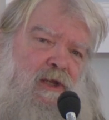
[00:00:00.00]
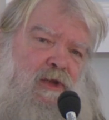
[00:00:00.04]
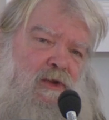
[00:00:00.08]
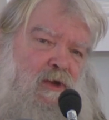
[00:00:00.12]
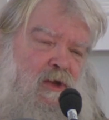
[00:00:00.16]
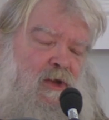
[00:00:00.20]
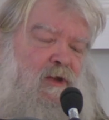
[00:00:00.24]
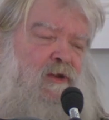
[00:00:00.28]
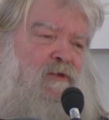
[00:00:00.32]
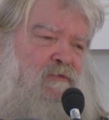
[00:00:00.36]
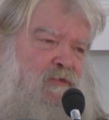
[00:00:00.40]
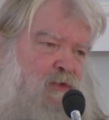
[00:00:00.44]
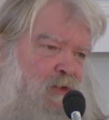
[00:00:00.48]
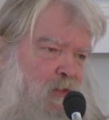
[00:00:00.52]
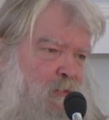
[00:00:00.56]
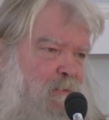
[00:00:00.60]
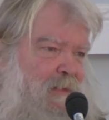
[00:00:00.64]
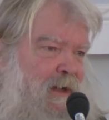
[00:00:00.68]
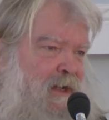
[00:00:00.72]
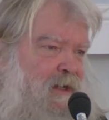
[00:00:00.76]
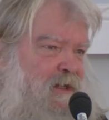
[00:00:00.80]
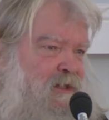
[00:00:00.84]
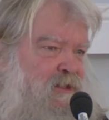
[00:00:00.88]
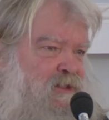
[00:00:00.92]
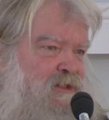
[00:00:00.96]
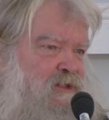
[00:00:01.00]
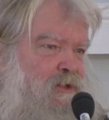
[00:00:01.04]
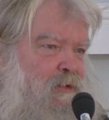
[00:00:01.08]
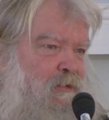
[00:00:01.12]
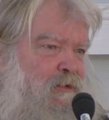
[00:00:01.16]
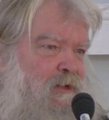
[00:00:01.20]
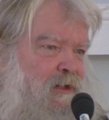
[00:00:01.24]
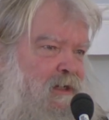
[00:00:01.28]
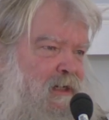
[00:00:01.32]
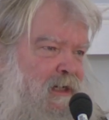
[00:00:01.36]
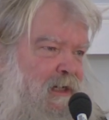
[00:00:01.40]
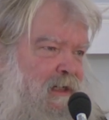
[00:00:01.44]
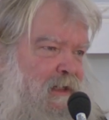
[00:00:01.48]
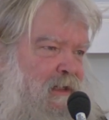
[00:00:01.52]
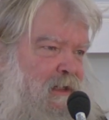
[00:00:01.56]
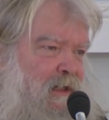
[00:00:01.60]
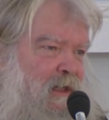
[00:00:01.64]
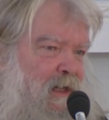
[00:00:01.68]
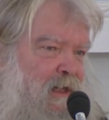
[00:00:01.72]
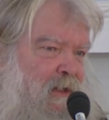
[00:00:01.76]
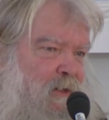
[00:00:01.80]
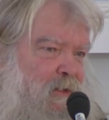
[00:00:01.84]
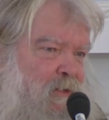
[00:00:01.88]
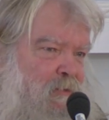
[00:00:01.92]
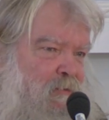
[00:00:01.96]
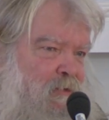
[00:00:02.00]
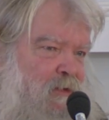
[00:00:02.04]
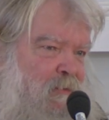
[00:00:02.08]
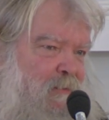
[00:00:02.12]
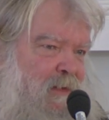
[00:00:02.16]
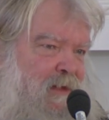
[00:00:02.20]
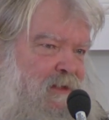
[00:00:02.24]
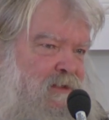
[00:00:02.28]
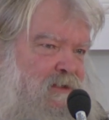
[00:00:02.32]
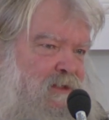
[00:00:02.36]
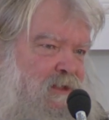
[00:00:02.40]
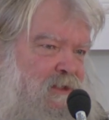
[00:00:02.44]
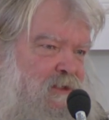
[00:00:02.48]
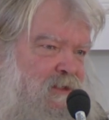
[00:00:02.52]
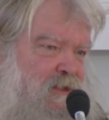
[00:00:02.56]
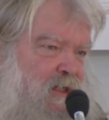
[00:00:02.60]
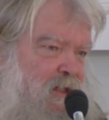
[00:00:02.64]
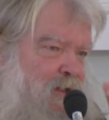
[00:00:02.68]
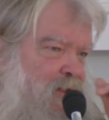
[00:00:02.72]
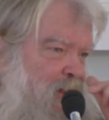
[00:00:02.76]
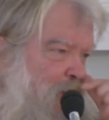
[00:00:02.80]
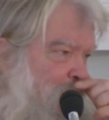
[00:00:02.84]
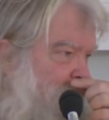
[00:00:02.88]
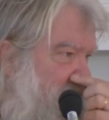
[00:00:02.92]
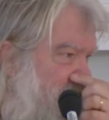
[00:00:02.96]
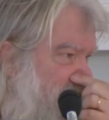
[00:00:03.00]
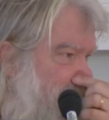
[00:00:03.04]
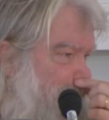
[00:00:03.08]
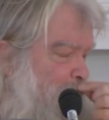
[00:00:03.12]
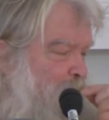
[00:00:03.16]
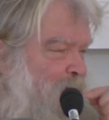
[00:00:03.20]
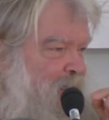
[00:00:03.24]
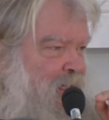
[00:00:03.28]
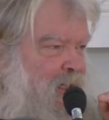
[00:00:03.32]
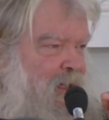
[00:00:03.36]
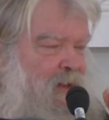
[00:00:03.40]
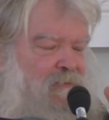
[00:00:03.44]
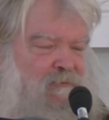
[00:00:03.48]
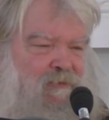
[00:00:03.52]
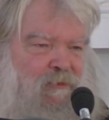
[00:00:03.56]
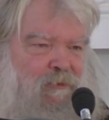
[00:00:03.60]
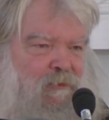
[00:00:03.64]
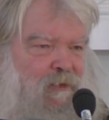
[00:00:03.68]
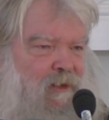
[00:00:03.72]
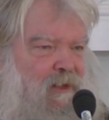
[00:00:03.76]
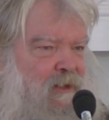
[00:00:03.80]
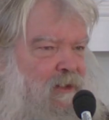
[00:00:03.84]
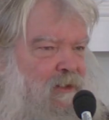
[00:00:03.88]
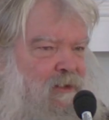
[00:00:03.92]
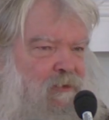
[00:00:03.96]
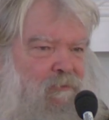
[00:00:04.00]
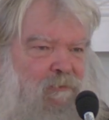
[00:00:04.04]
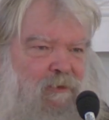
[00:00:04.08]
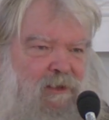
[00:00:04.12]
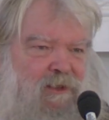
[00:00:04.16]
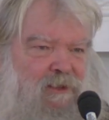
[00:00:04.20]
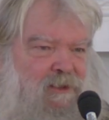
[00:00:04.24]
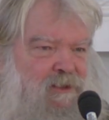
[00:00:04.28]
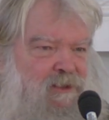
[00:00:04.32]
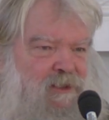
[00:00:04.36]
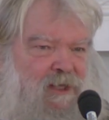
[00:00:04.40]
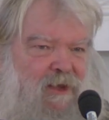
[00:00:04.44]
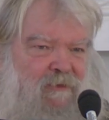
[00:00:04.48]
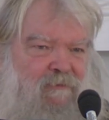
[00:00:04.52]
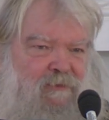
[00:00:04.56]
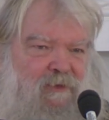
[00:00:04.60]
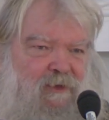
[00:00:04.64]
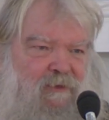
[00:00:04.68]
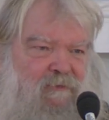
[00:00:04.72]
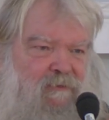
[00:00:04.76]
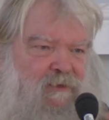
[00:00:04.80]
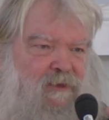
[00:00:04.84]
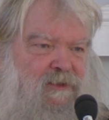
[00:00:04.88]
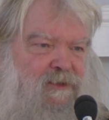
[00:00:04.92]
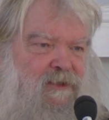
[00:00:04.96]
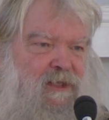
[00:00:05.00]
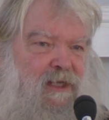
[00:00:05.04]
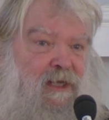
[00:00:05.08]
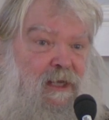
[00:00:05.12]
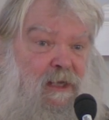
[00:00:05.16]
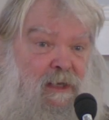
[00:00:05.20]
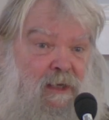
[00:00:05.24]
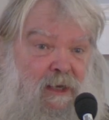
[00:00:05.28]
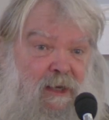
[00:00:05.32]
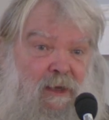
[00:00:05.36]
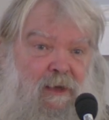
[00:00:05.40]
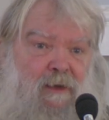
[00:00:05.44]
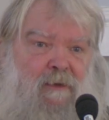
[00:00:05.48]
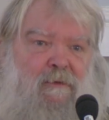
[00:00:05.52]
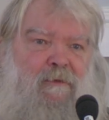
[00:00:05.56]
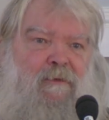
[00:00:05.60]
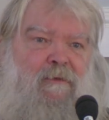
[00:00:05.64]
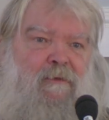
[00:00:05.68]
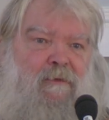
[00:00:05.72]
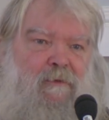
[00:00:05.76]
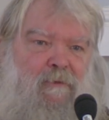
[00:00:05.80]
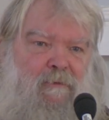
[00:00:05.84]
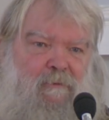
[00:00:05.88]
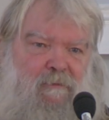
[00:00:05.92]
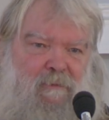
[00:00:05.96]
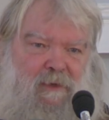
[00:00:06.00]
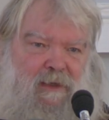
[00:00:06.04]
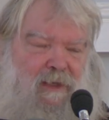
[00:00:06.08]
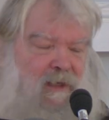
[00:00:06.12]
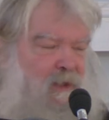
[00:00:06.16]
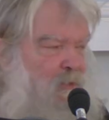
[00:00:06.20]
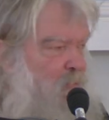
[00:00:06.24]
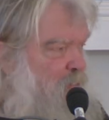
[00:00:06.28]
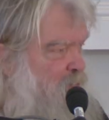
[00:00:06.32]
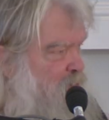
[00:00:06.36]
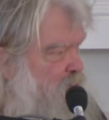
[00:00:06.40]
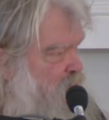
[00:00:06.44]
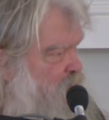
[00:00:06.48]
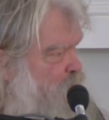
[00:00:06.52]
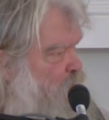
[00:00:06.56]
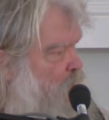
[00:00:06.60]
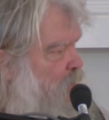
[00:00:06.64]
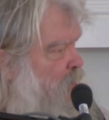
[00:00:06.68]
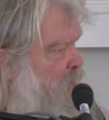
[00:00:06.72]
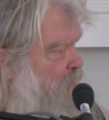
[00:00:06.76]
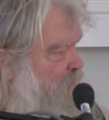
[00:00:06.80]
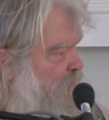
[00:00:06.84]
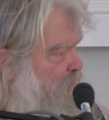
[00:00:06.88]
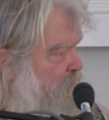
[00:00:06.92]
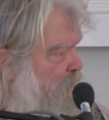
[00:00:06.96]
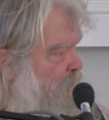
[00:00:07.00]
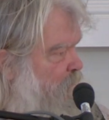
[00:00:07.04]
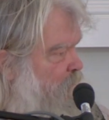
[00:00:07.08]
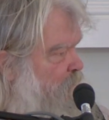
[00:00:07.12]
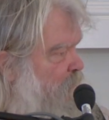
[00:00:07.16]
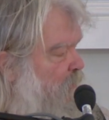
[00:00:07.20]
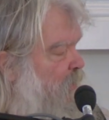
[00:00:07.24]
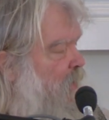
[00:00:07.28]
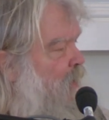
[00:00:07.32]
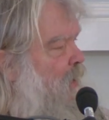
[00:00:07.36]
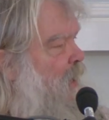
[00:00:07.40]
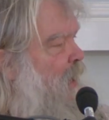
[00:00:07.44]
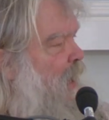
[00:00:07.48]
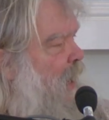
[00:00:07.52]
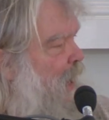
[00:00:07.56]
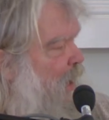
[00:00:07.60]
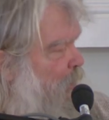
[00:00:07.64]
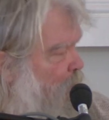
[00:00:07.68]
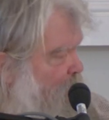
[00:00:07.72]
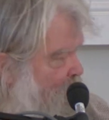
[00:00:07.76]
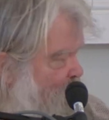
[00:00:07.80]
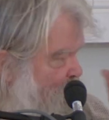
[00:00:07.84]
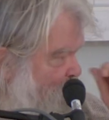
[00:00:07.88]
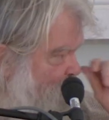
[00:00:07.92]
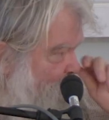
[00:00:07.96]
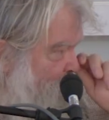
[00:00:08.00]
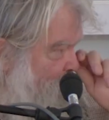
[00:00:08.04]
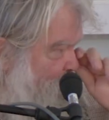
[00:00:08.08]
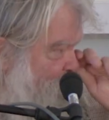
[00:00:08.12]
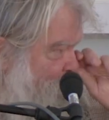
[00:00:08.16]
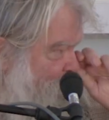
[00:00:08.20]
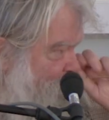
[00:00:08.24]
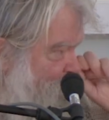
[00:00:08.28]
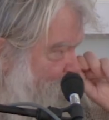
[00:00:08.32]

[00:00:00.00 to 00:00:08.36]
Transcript: if you look back historically at the Romantics, there is a recovery and a rediscovery of this inner being, which is wonderful. However,